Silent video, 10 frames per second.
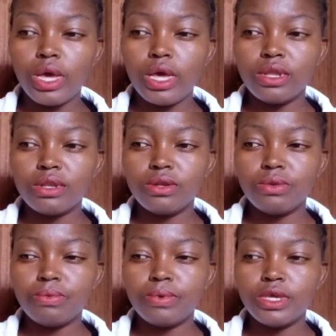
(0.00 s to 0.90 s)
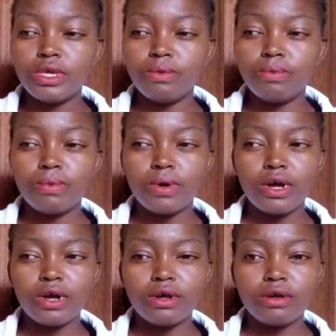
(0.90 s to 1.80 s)
And we
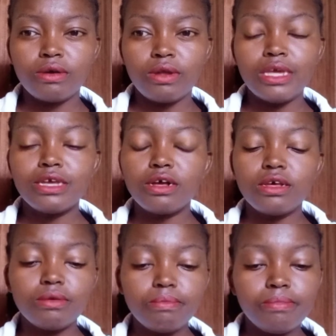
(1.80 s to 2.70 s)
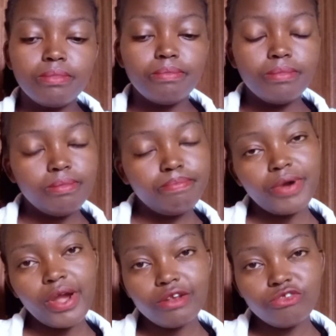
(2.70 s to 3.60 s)
were, like,
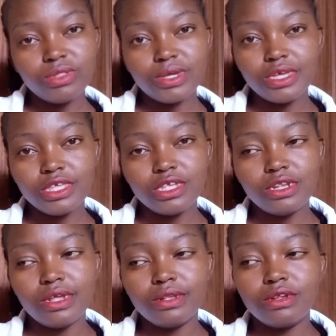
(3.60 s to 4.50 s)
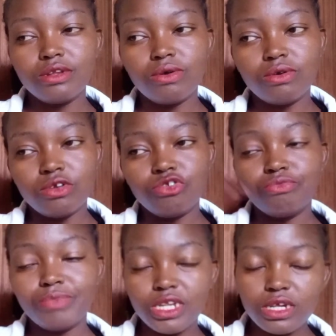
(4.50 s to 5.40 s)
prior to the incident or to
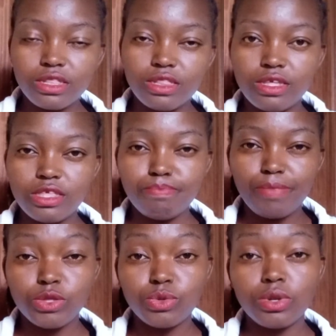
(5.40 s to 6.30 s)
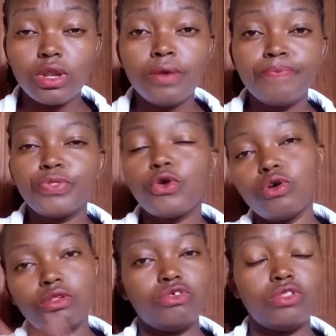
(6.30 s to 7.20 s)
meeting this person
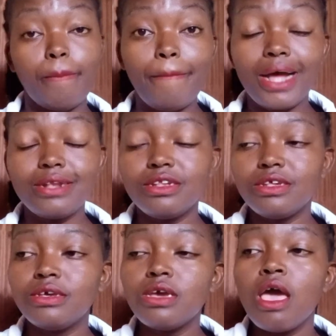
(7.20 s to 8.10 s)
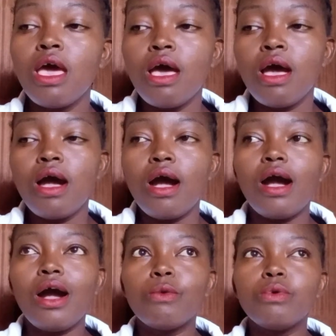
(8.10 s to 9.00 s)
or to the party,
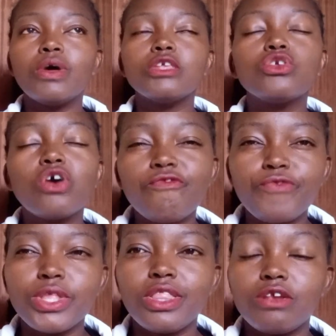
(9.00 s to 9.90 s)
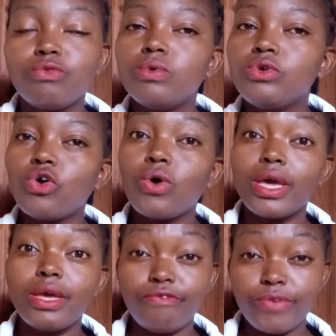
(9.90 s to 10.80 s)
we were so free that we would talk
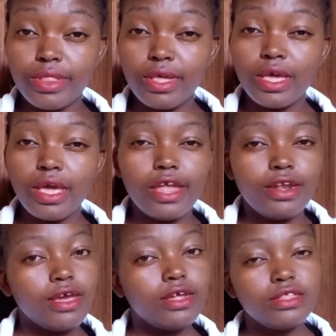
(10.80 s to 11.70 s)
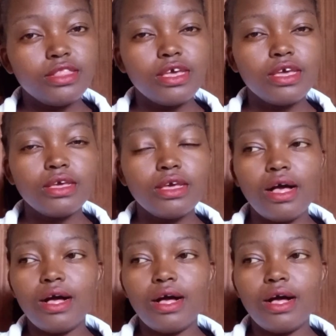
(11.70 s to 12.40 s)
everything and anything.